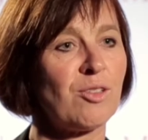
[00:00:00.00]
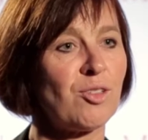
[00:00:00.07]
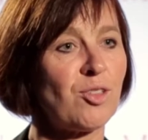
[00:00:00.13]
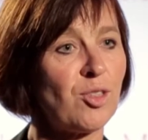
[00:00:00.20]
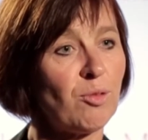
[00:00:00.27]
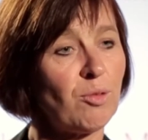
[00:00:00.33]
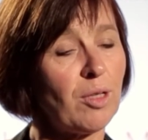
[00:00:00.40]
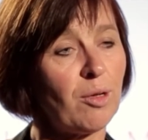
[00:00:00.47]

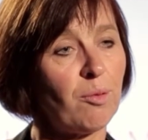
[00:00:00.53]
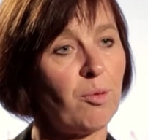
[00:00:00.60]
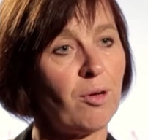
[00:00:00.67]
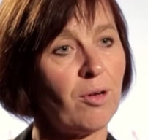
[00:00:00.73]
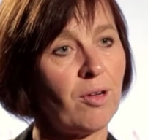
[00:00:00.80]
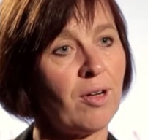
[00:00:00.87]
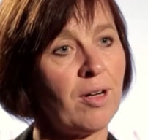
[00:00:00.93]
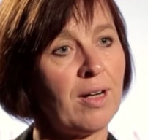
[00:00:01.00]
So there
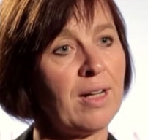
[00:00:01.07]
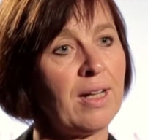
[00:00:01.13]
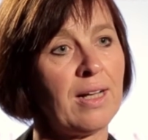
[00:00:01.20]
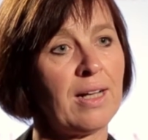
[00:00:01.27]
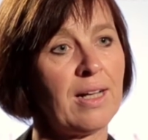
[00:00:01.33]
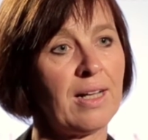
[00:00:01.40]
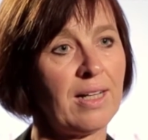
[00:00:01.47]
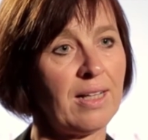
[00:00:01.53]
were
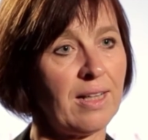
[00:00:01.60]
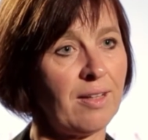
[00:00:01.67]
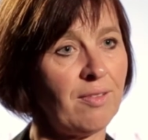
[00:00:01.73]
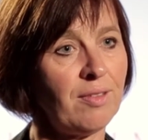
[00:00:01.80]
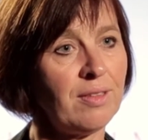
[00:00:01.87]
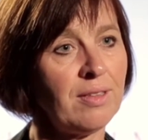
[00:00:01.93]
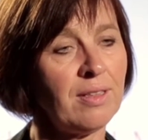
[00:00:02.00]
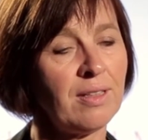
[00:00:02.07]

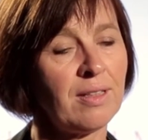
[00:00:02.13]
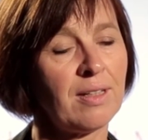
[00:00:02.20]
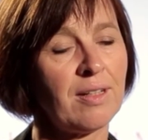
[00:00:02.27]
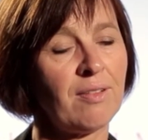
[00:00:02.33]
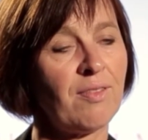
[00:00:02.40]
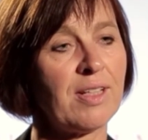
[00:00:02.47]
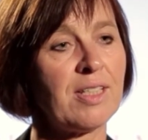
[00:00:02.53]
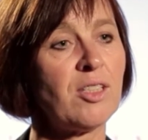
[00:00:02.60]
11
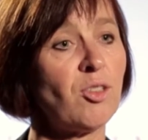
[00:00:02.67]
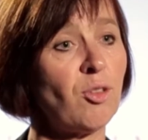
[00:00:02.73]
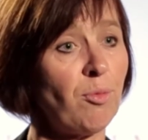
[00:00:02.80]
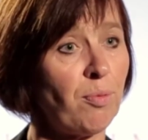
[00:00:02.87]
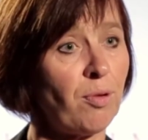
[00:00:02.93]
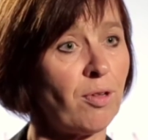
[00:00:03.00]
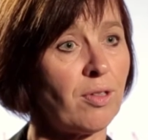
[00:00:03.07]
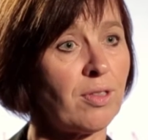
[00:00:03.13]
events
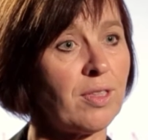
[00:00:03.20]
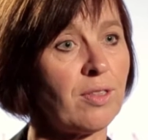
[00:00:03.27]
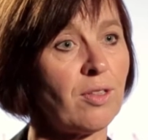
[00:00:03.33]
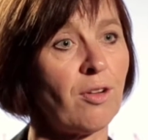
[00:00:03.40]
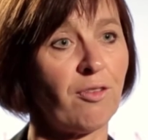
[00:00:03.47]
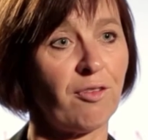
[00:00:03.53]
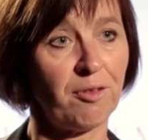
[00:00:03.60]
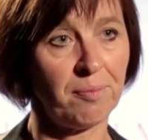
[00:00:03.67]
reported
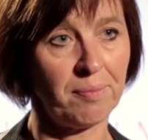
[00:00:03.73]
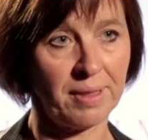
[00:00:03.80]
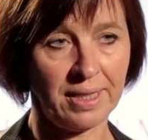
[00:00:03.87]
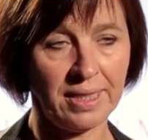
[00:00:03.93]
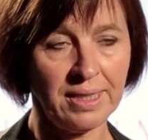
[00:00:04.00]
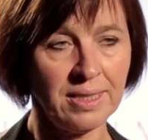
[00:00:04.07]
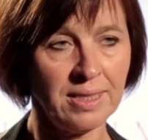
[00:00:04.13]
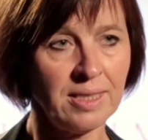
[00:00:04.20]
of
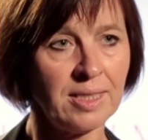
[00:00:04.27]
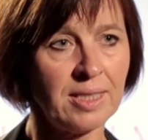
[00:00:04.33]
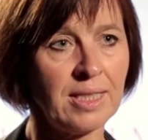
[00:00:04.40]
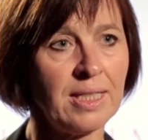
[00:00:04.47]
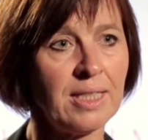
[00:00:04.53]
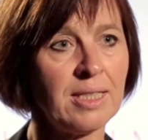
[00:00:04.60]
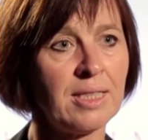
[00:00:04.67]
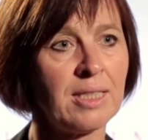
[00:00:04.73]

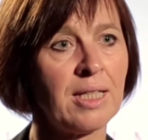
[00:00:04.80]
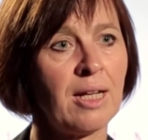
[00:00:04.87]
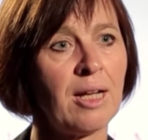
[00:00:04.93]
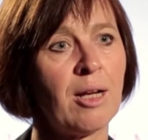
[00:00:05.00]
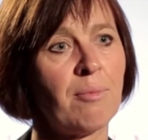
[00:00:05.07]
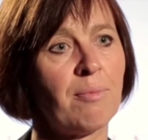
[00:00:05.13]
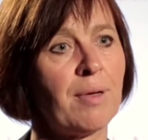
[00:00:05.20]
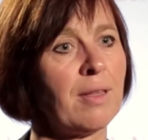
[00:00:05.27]
malignancies,
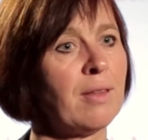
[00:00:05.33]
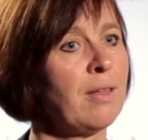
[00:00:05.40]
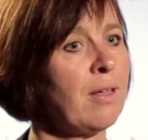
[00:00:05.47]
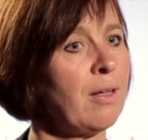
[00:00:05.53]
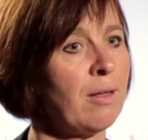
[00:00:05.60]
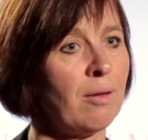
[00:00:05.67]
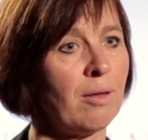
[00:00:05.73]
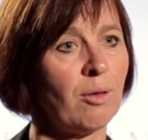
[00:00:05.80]
but
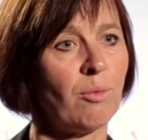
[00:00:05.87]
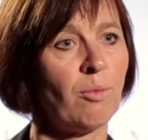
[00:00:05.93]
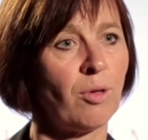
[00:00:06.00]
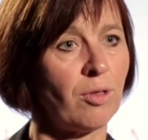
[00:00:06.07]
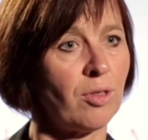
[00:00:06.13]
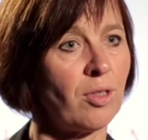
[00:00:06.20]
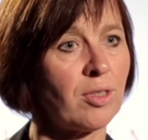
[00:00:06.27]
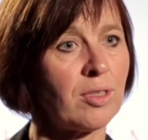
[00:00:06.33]
they were
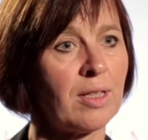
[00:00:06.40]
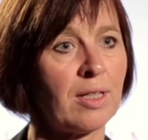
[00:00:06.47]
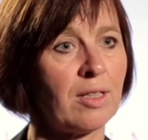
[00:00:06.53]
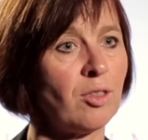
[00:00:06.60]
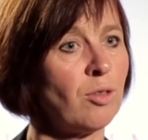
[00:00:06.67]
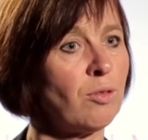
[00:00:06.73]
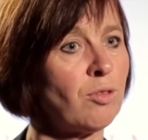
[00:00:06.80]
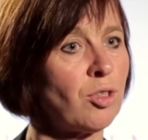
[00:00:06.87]
not
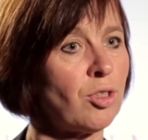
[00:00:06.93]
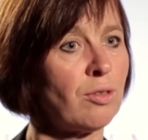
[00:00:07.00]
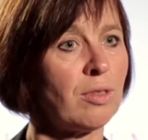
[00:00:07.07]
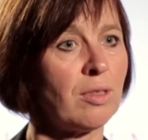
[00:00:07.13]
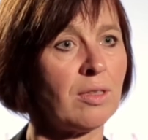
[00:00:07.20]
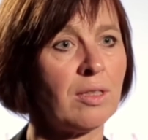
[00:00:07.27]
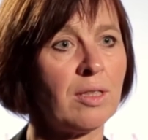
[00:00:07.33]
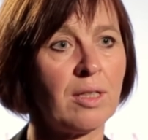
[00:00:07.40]

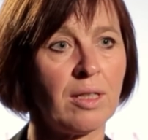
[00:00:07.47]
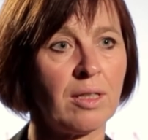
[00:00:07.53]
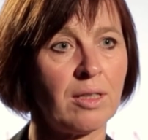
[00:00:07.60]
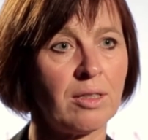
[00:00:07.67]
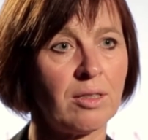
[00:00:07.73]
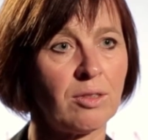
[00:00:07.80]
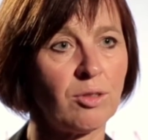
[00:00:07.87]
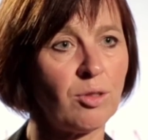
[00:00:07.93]
unusual
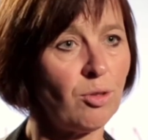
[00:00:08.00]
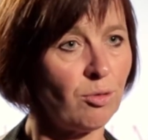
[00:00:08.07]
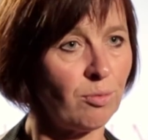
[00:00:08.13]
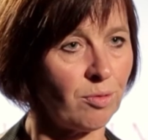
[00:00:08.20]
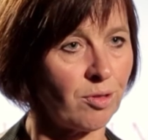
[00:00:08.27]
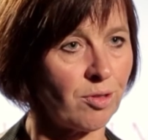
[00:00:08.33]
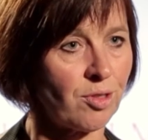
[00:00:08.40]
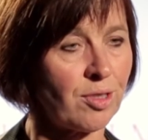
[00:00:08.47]

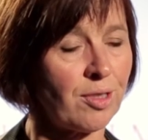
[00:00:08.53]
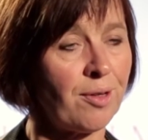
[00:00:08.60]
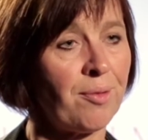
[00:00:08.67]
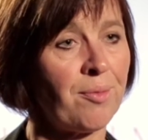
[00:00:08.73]
tumors.